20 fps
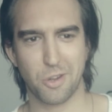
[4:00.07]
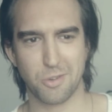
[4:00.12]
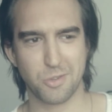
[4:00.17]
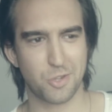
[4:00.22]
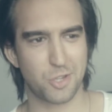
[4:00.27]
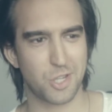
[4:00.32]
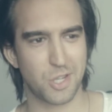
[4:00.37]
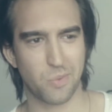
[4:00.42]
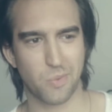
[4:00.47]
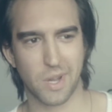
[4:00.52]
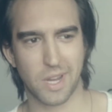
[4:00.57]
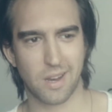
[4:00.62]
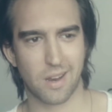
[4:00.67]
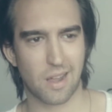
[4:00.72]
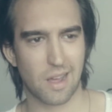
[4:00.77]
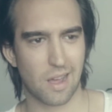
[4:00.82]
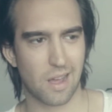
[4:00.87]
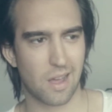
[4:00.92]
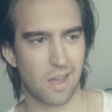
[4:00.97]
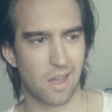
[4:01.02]
on she went.
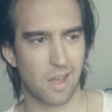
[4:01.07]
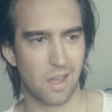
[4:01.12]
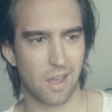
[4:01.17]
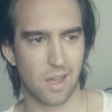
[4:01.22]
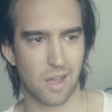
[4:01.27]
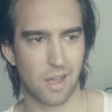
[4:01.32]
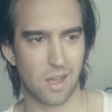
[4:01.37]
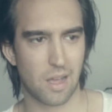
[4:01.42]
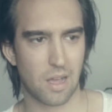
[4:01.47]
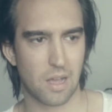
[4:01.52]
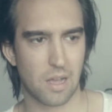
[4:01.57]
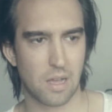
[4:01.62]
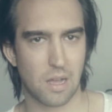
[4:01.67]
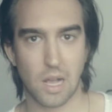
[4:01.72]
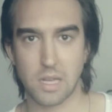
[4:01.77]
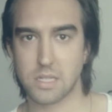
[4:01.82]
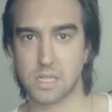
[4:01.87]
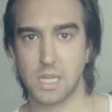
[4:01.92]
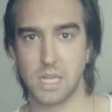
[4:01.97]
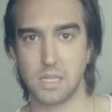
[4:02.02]

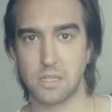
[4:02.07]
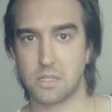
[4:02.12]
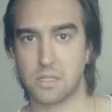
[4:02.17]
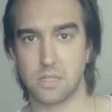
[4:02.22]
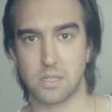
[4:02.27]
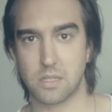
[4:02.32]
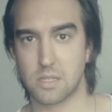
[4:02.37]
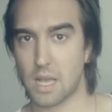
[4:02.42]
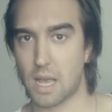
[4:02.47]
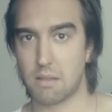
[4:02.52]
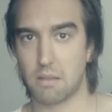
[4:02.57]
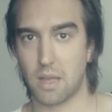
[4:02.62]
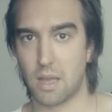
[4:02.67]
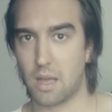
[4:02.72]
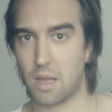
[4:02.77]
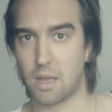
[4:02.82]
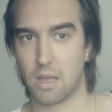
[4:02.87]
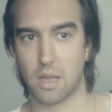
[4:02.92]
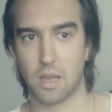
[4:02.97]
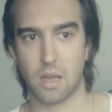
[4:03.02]
Us kids just sat
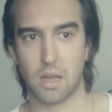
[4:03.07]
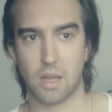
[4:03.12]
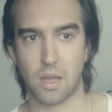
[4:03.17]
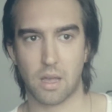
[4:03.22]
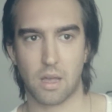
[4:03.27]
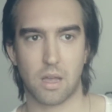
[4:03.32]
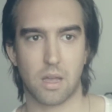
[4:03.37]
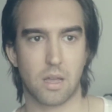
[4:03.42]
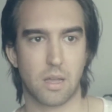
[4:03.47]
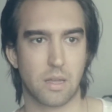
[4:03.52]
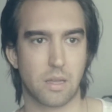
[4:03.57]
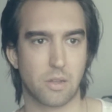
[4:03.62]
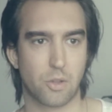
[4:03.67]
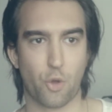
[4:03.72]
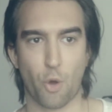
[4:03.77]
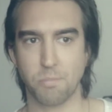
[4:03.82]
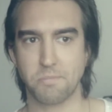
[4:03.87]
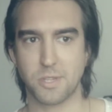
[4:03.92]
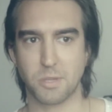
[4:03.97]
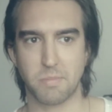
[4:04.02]
there, you know,
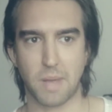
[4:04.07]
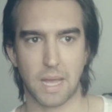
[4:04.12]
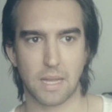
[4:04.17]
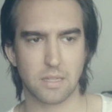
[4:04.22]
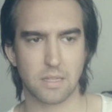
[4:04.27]
gobsmacked.